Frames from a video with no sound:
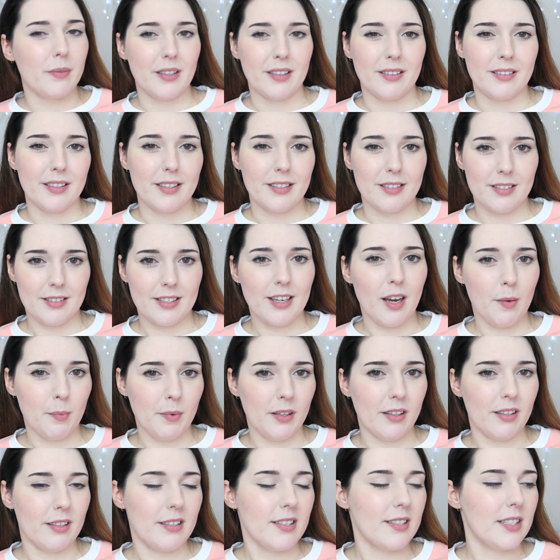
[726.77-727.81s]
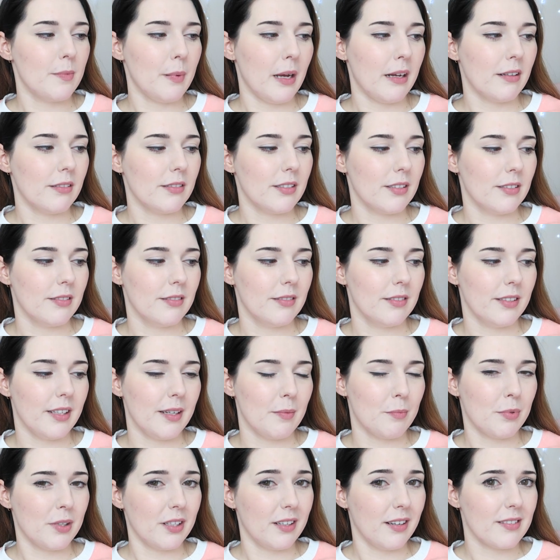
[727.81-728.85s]
and they tell me that it's spelt
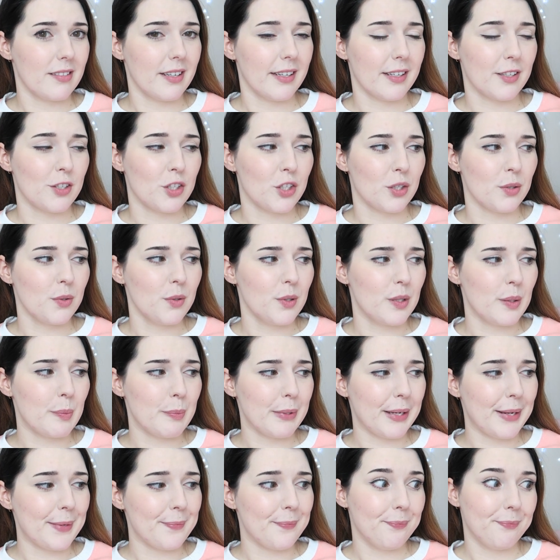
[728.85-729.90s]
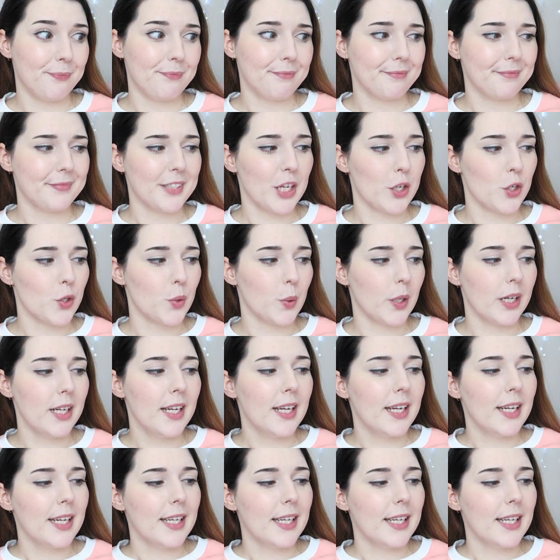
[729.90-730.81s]
and pronounced like juice, but sure.